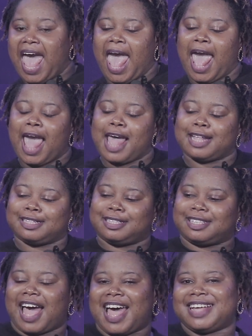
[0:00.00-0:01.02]

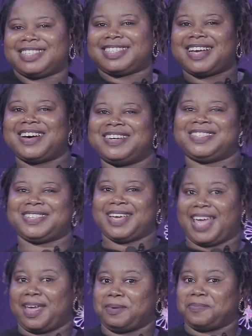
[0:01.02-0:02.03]
and dance unto
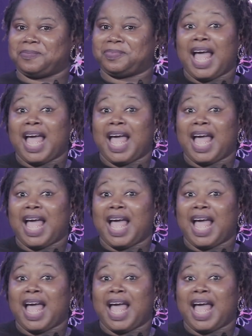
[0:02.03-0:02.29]
Him.